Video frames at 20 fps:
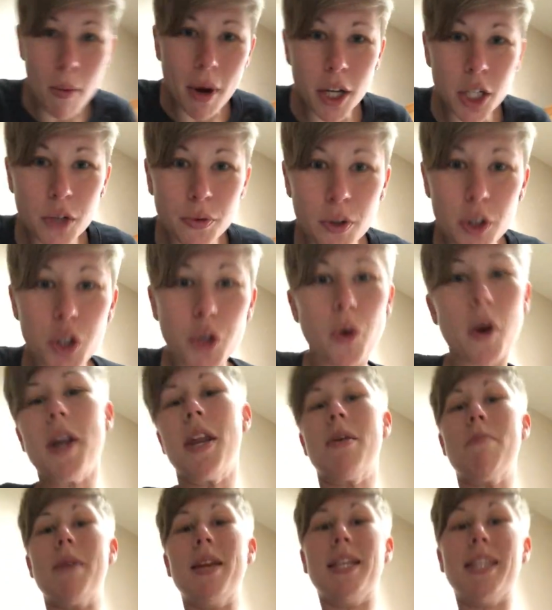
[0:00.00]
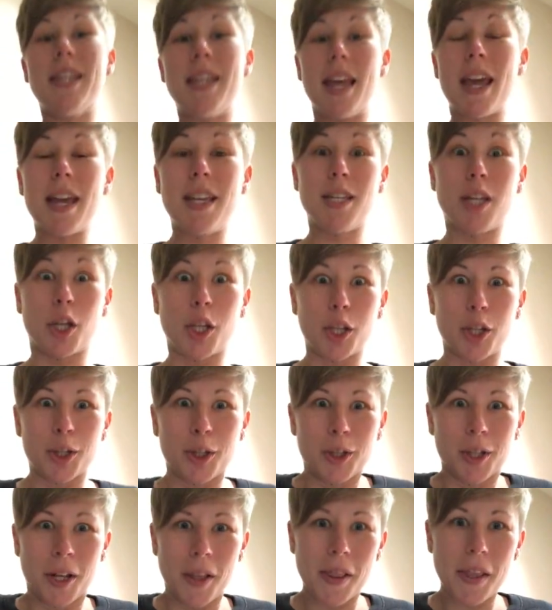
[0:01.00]
much for joining me today to
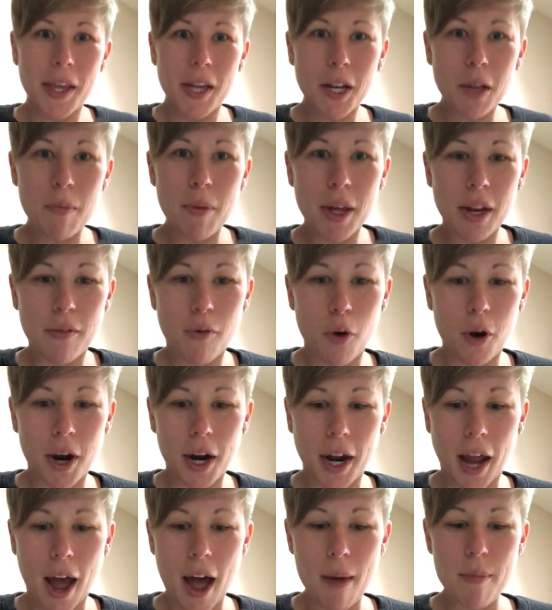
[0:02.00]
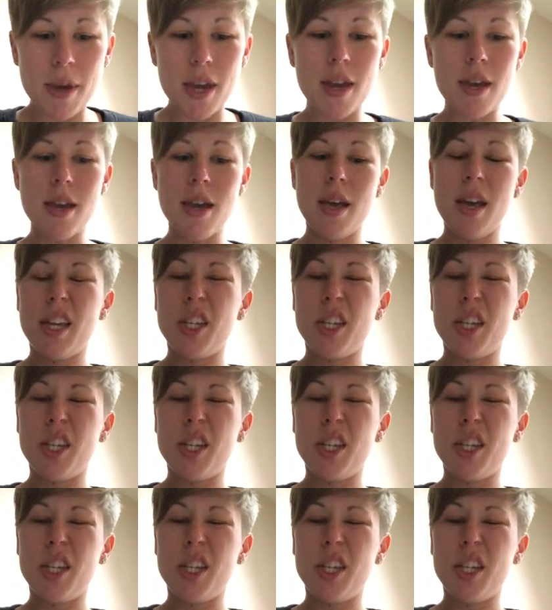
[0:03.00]
learn a little bit of origami.